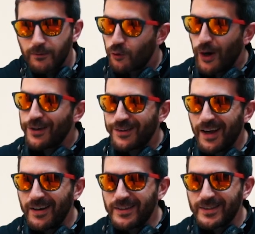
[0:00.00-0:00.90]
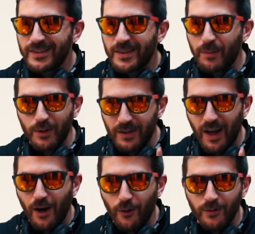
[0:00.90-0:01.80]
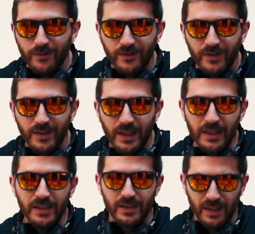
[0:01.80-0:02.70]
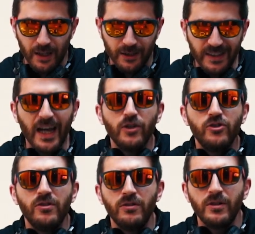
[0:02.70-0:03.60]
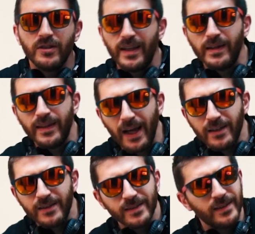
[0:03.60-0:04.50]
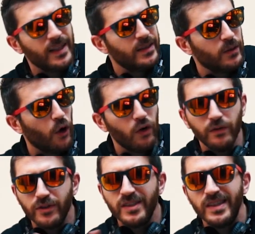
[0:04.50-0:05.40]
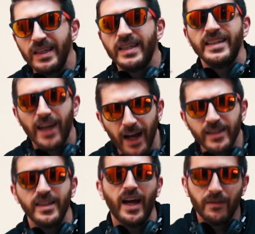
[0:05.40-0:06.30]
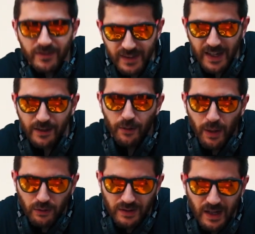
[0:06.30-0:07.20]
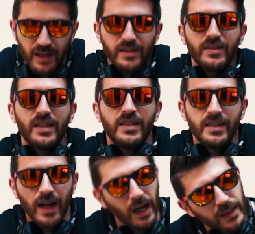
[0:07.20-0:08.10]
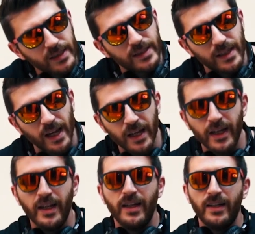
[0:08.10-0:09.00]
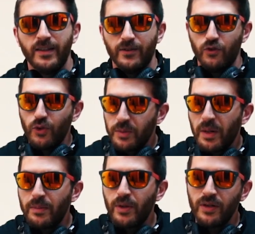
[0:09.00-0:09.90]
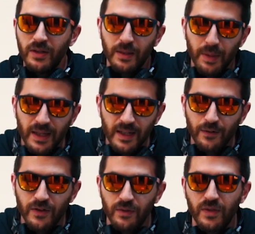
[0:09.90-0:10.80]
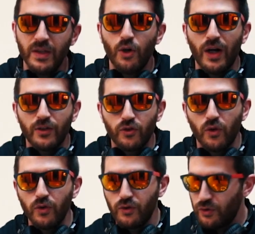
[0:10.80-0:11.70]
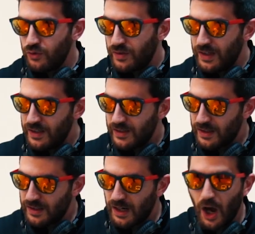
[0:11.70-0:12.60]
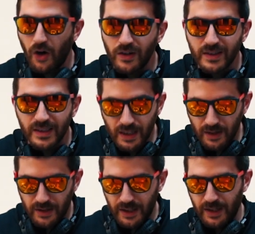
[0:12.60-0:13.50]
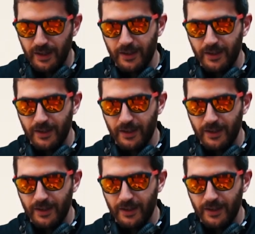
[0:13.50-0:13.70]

Quite nice. But now, there is nicer than nice than everything nice I have said about nice and nice. You remember at the beginning of the video I told you there is an auxiliary